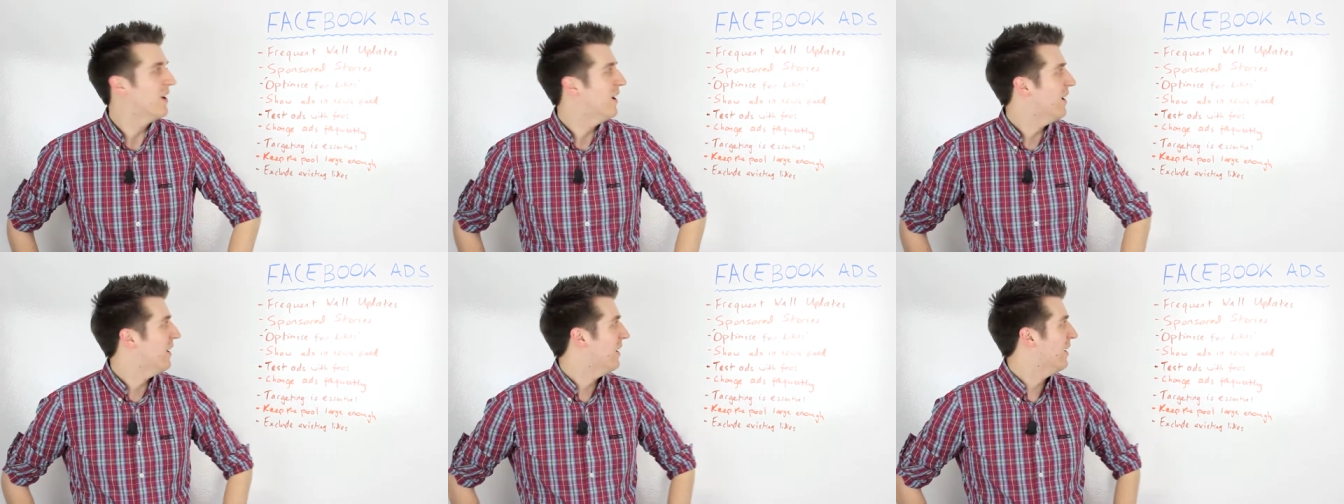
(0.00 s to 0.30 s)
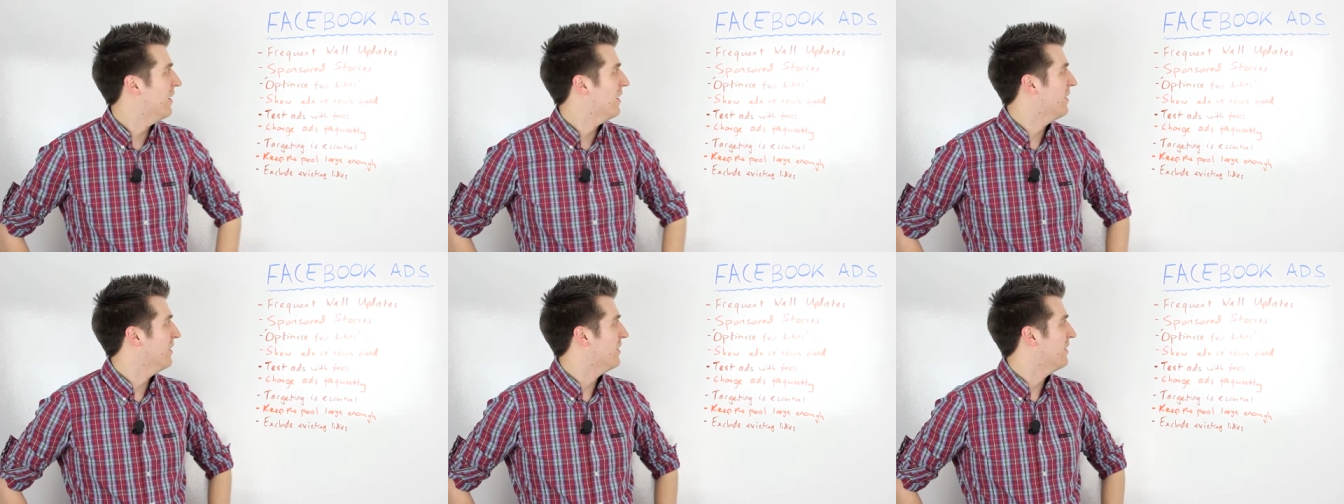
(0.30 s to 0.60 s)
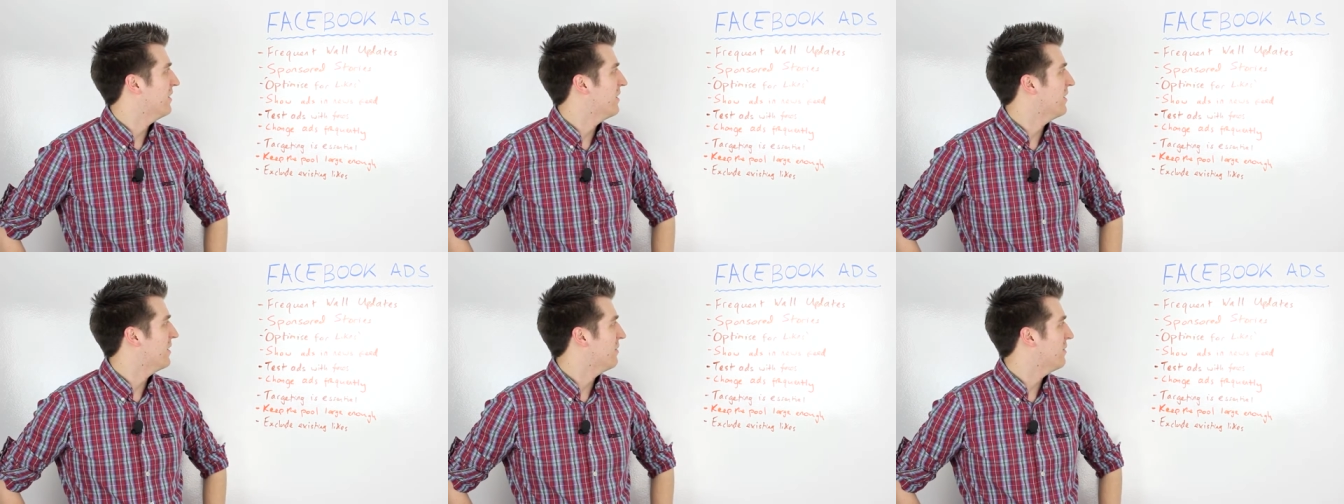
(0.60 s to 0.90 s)

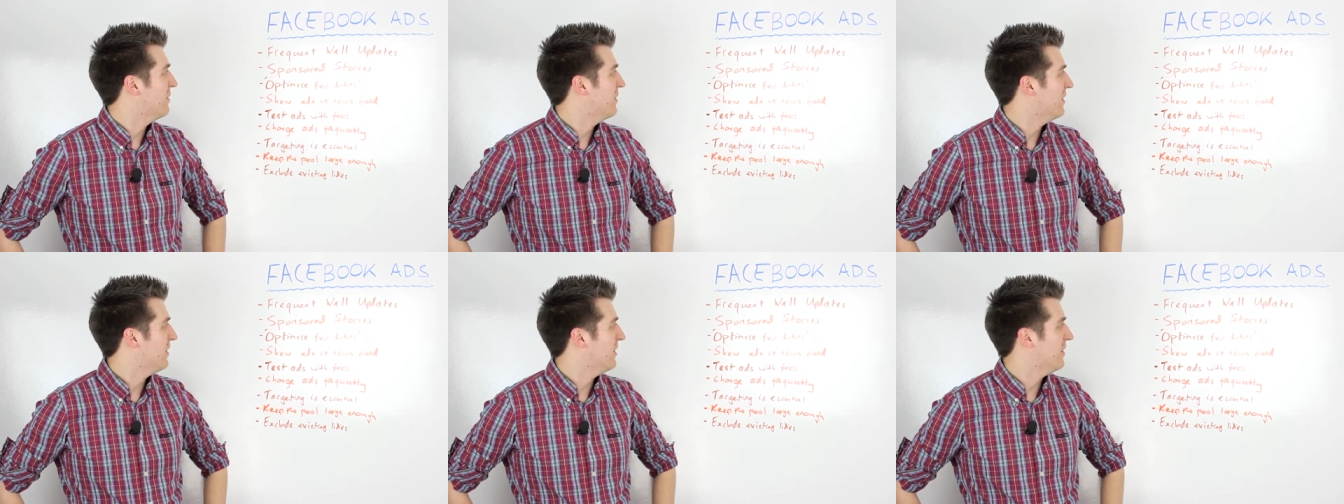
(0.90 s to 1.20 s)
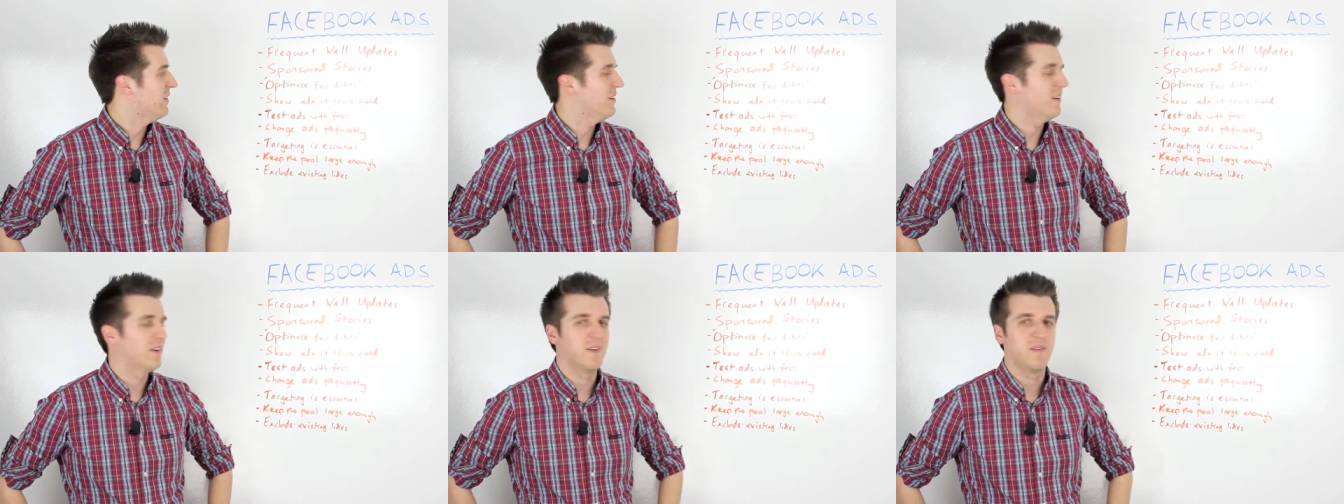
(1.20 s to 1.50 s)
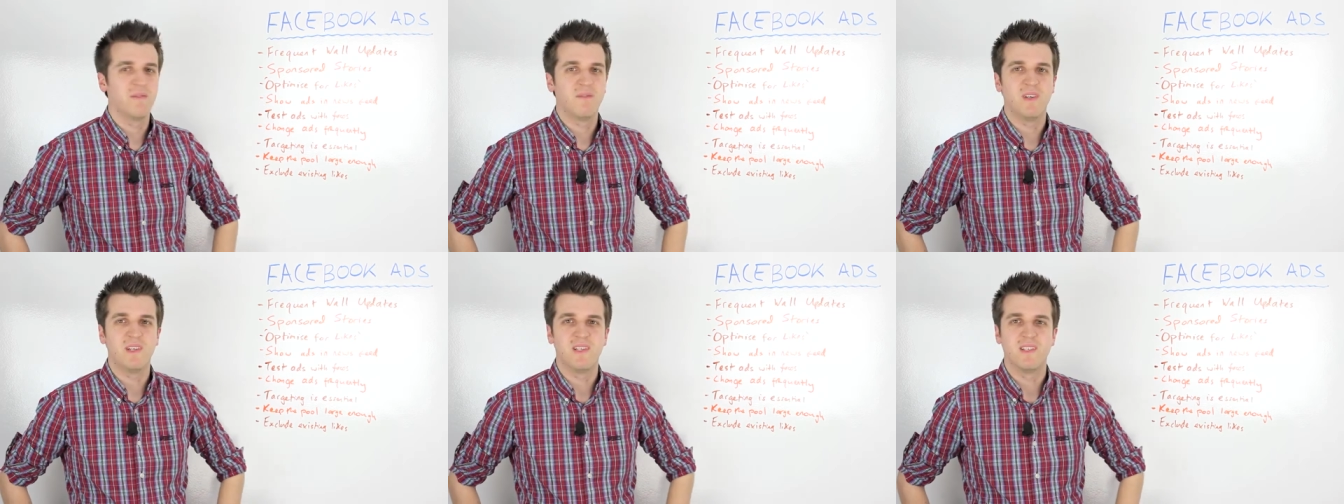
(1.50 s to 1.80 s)
and I've got
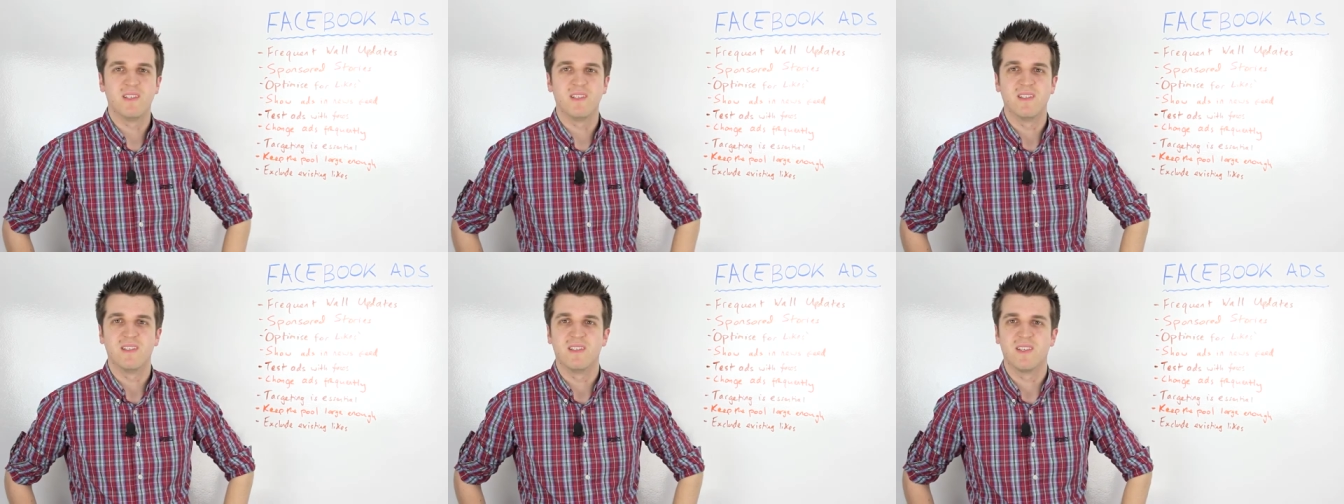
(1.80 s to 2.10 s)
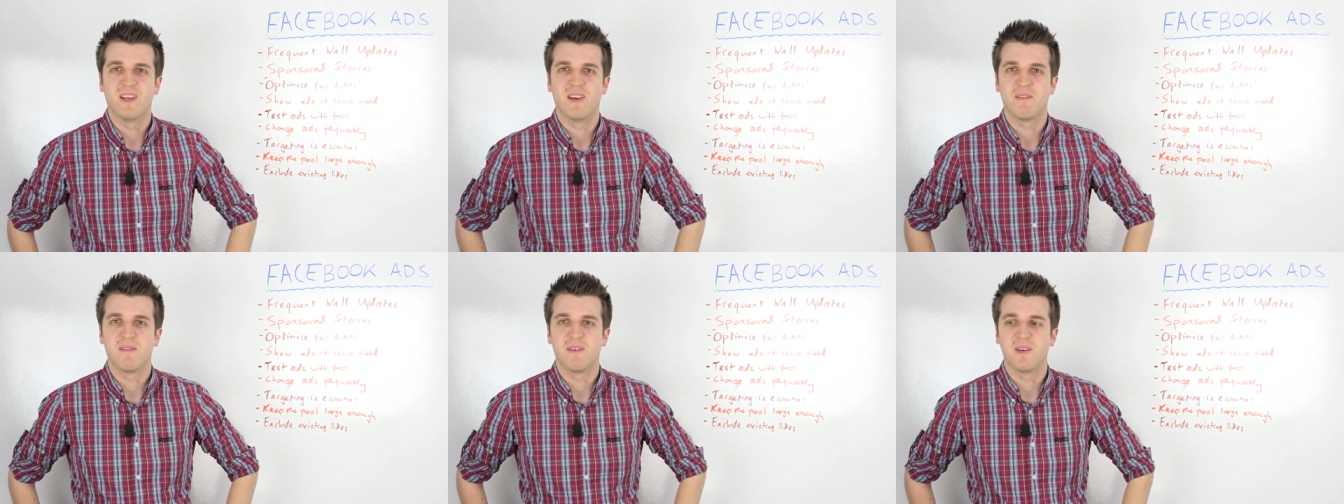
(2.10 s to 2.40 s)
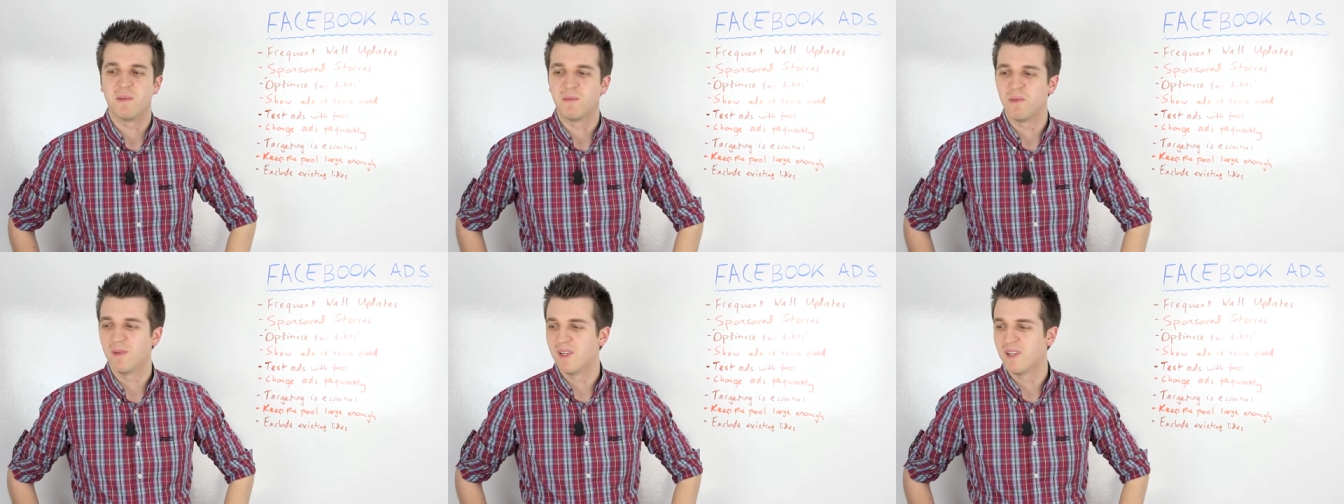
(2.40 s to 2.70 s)
nine reasons that
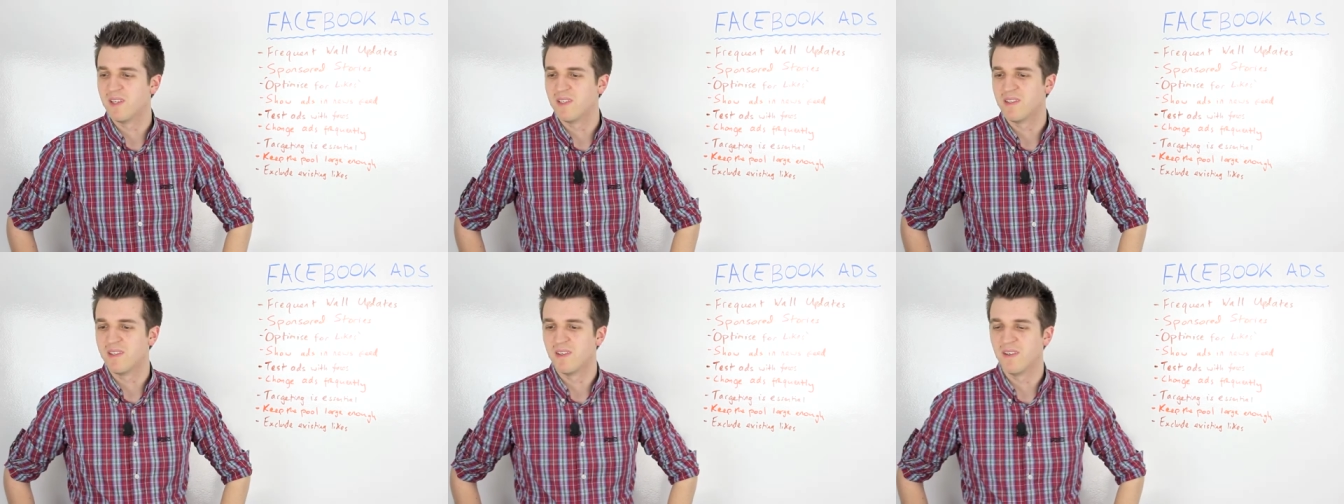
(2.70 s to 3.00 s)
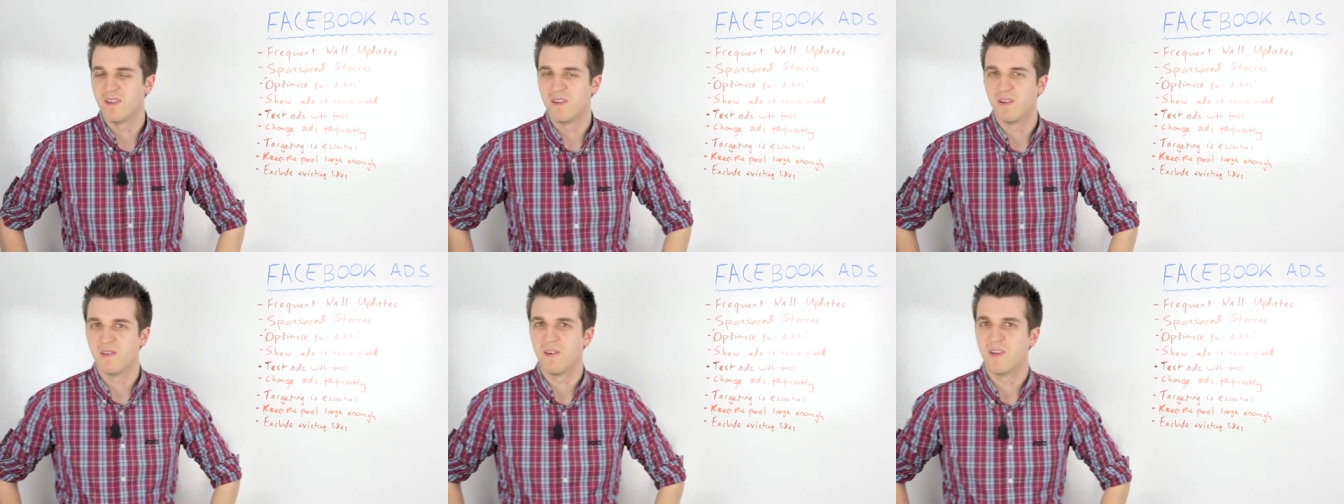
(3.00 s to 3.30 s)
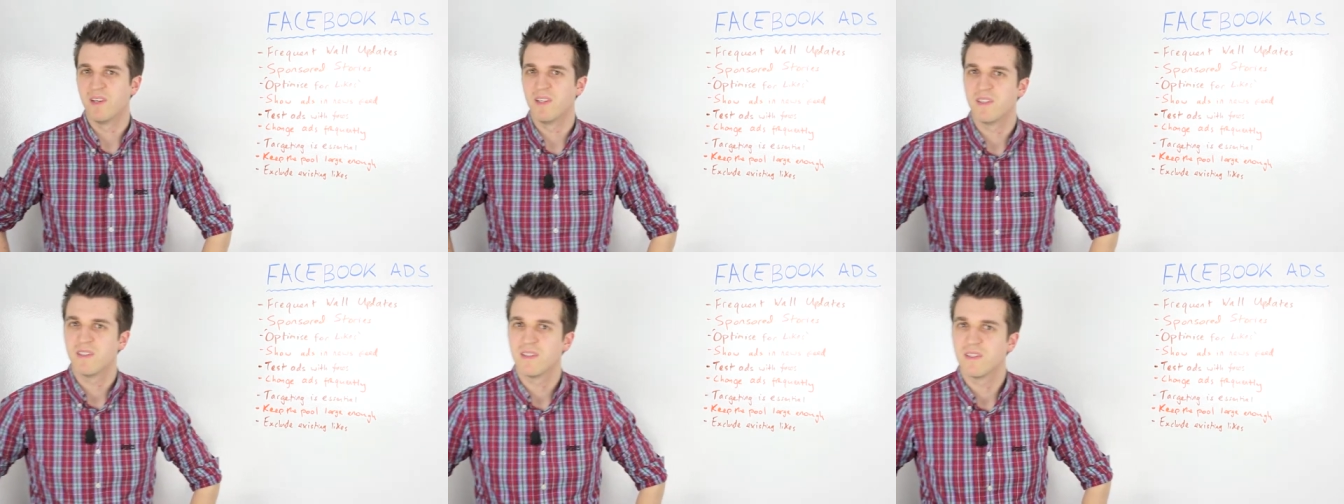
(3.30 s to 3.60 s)
Facebook ads are
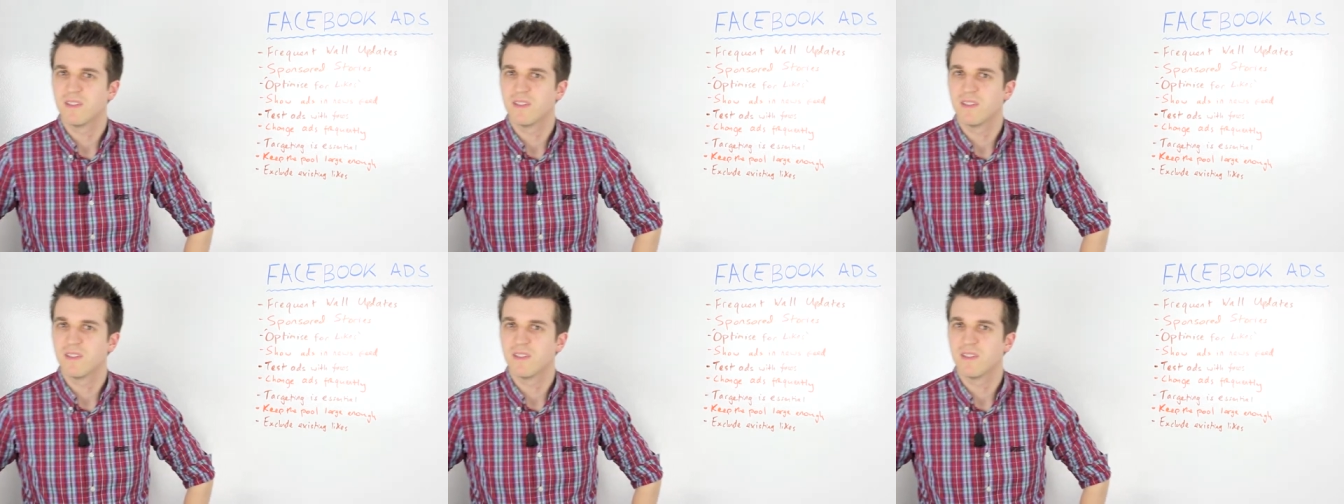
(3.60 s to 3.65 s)
great.